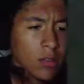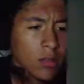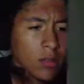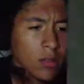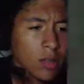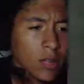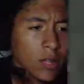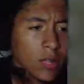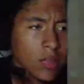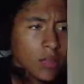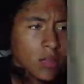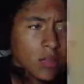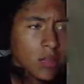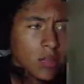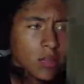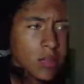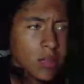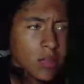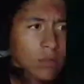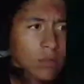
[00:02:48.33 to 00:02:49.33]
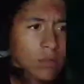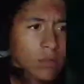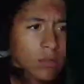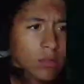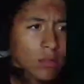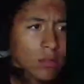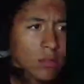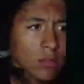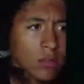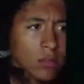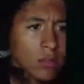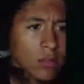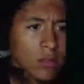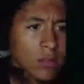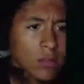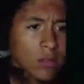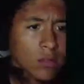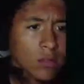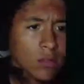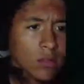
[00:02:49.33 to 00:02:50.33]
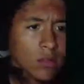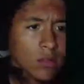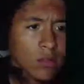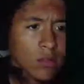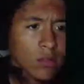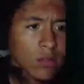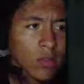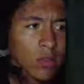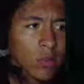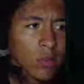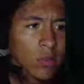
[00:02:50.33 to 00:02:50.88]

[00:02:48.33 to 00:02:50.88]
What uh, this game? Uh,